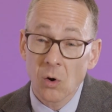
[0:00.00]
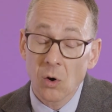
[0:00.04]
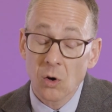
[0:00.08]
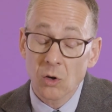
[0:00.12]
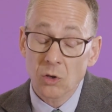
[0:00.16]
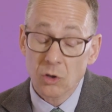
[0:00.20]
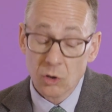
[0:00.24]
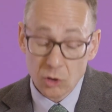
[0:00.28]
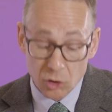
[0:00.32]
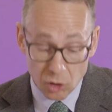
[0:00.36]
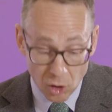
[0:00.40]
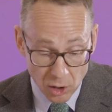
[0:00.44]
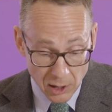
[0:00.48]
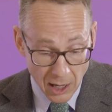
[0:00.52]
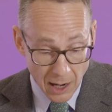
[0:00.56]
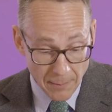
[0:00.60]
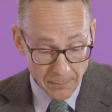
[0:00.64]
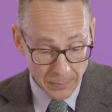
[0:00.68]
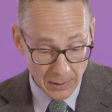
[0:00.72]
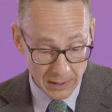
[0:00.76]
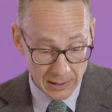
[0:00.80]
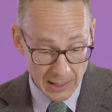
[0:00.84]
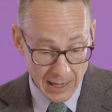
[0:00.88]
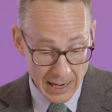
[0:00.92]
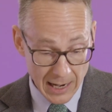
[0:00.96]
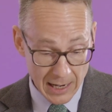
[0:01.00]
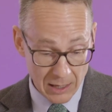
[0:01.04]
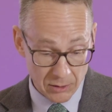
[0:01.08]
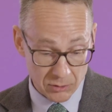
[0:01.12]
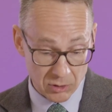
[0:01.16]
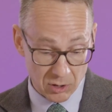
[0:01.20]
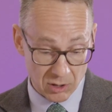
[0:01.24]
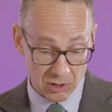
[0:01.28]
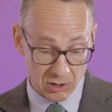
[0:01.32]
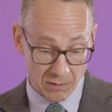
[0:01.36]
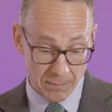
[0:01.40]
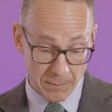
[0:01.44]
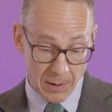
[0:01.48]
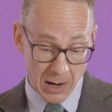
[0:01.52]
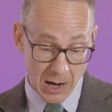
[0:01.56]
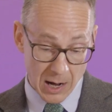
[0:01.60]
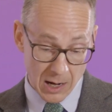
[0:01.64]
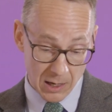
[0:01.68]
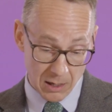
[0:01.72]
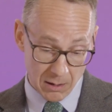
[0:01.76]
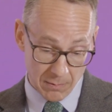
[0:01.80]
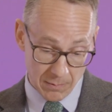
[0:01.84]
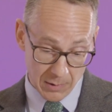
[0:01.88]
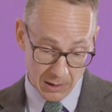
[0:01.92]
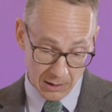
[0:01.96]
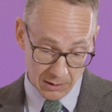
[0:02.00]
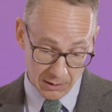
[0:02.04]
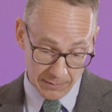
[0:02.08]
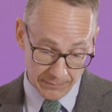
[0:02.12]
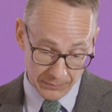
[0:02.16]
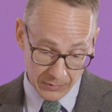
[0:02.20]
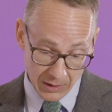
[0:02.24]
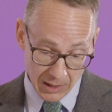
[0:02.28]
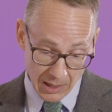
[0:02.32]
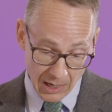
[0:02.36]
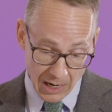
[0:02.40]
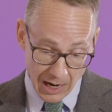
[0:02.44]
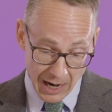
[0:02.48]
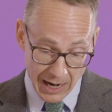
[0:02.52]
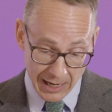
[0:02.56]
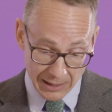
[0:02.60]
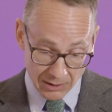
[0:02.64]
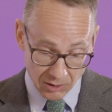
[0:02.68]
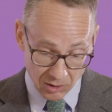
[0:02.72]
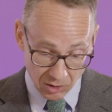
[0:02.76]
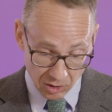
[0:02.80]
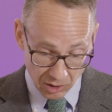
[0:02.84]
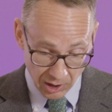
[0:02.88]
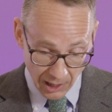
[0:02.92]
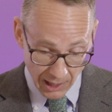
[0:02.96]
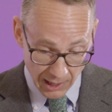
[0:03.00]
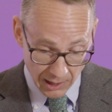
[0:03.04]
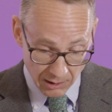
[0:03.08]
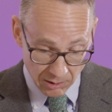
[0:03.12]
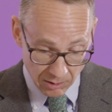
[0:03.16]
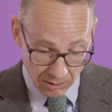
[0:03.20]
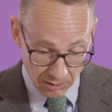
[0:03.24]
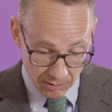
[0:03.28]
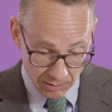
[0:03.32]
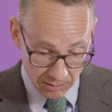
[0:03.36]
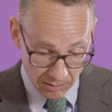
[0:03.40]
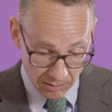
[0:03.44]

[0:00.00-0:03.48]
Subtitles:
stood up in the Houses of Parliament and said